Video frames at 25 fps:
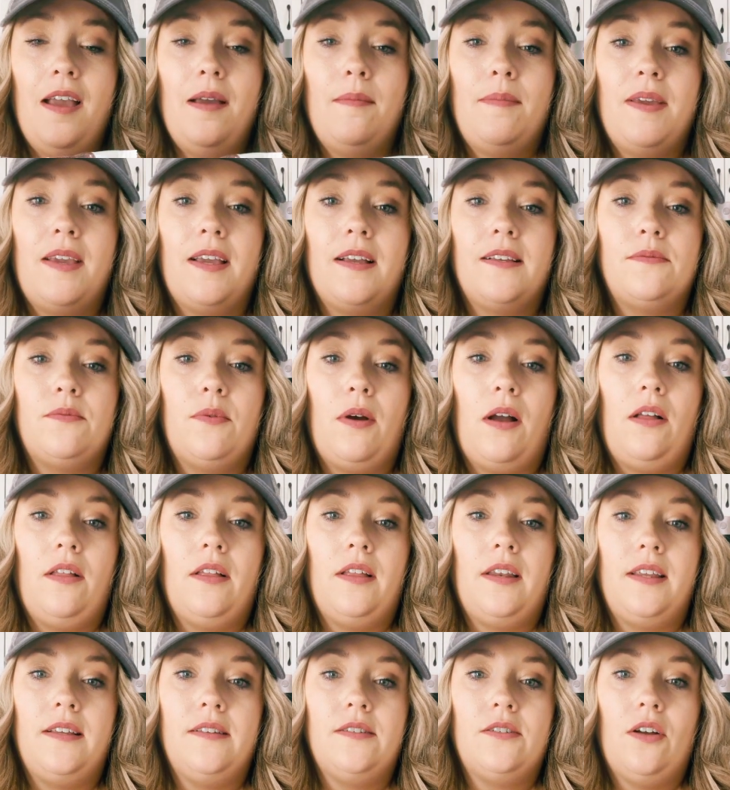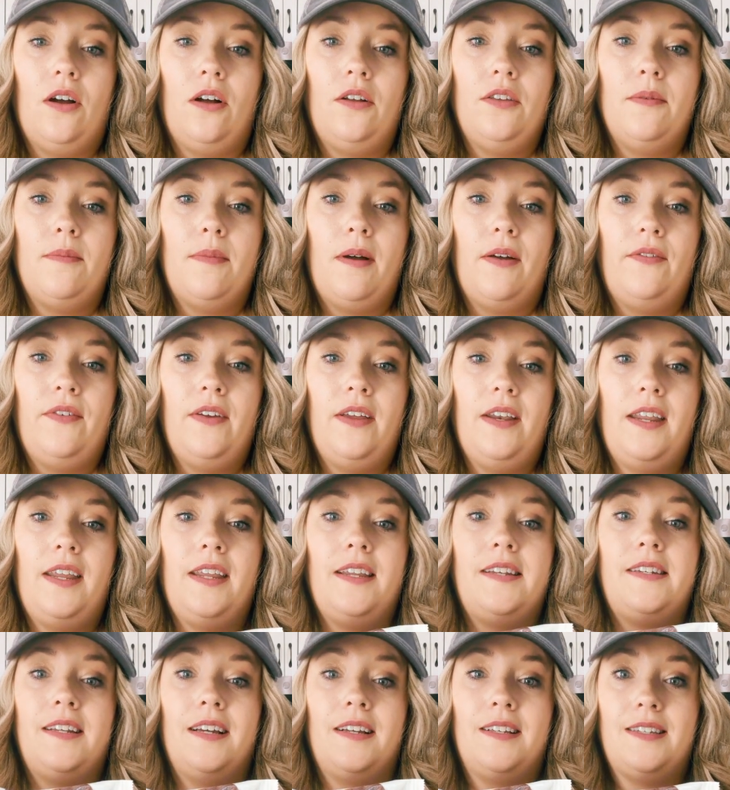because while it is called a muffin,
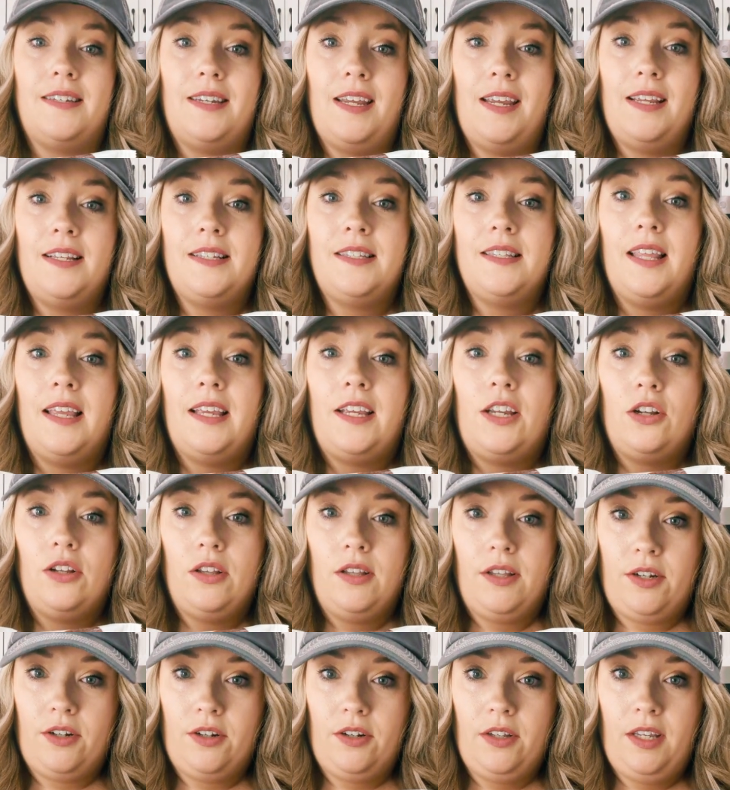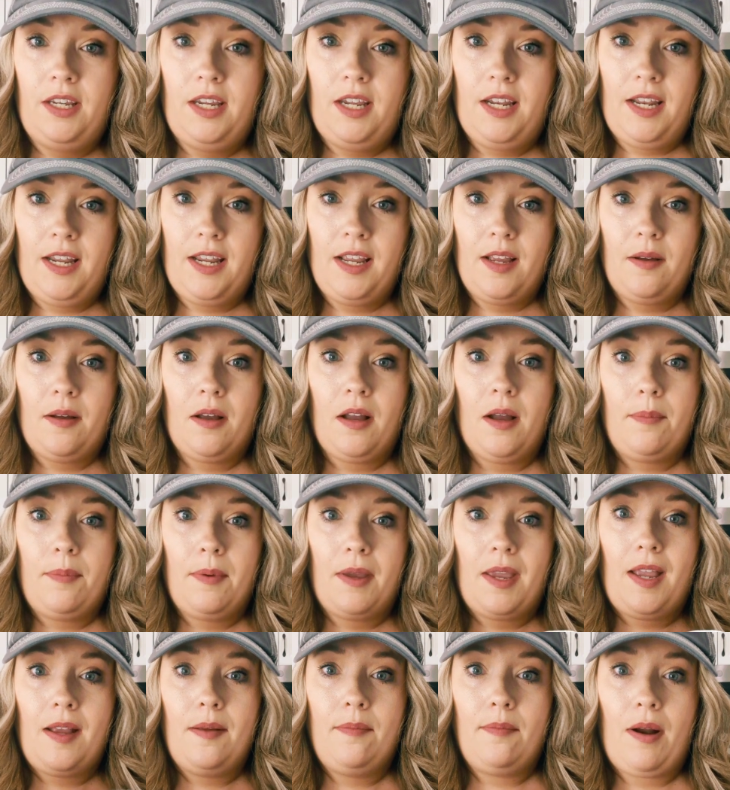it does taste like you're literally eating a
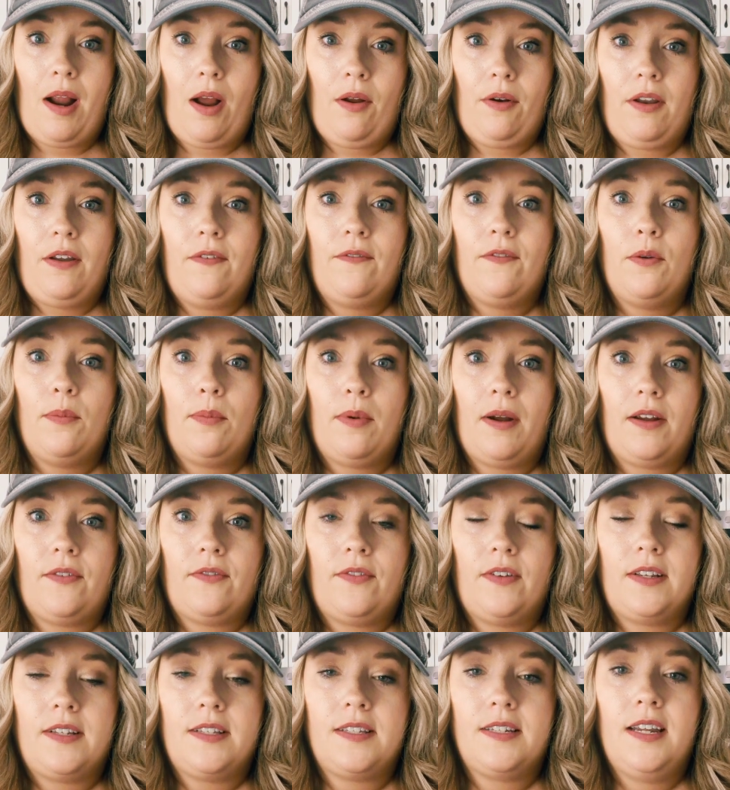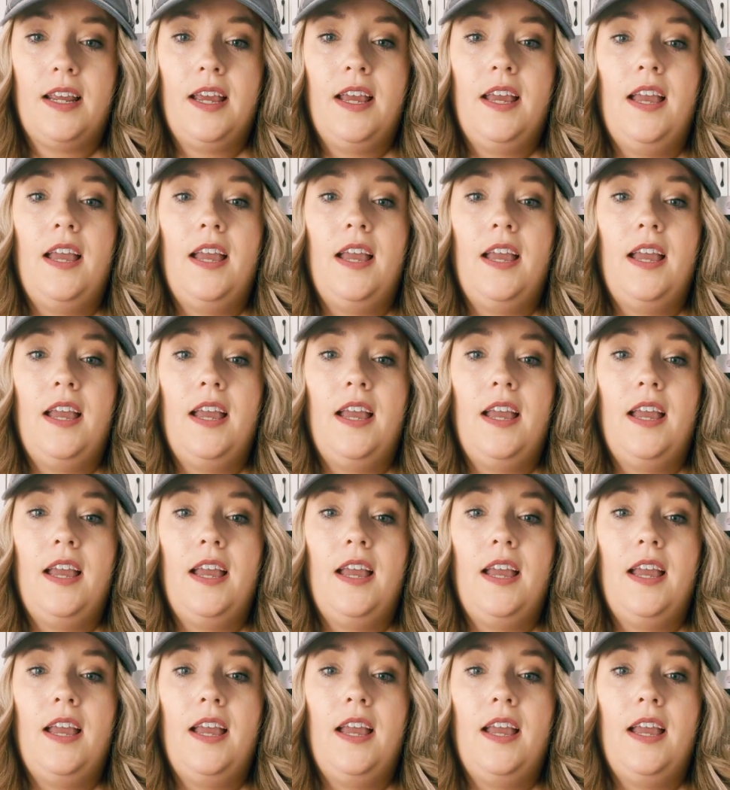cupcake brownie for breakfast.